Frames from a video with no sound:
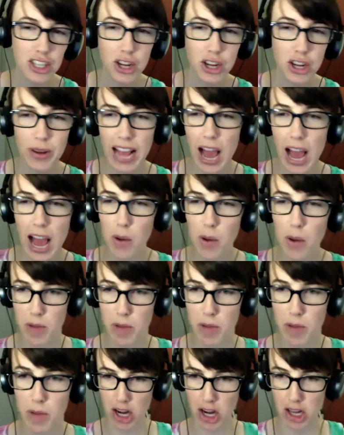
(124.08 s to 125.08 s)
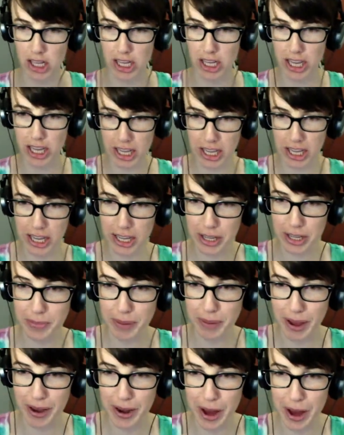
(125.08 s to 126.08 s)
how manly he is by
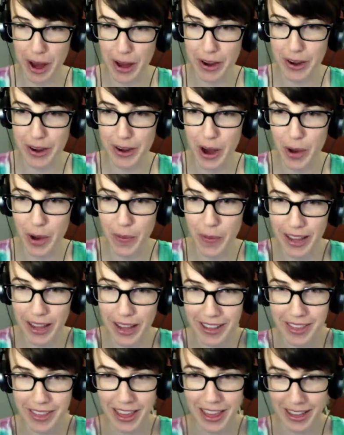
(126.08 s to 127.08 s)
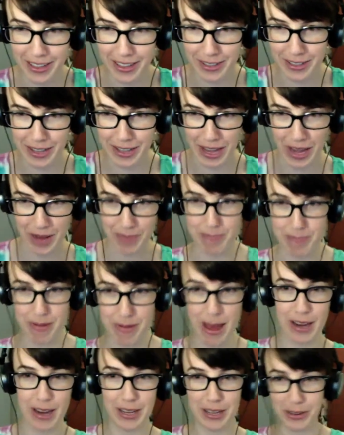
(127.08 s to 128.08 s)
not knowing things like
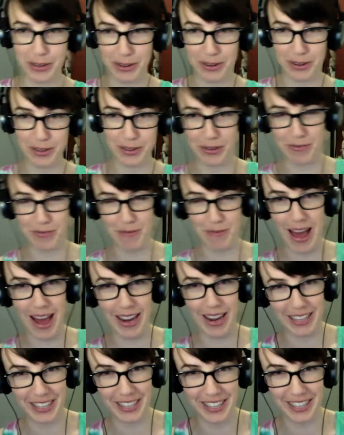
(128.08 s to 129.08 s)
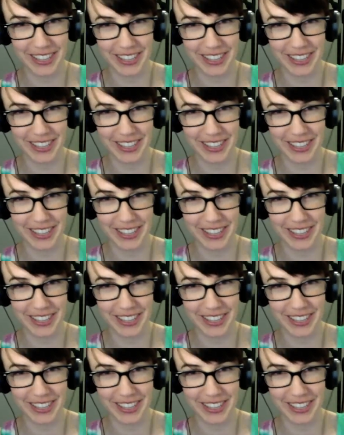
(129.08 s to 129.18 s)
pedicures and manicures.